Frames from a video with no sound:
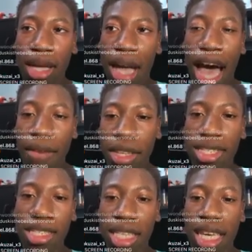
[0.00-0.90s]

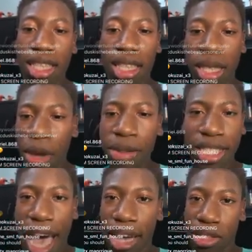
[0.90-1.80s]
obviously there was
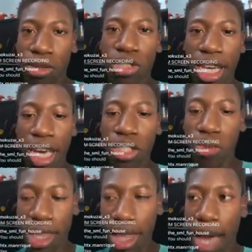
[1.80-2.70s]
an attitude change
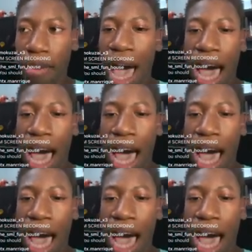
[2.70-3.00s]
with them,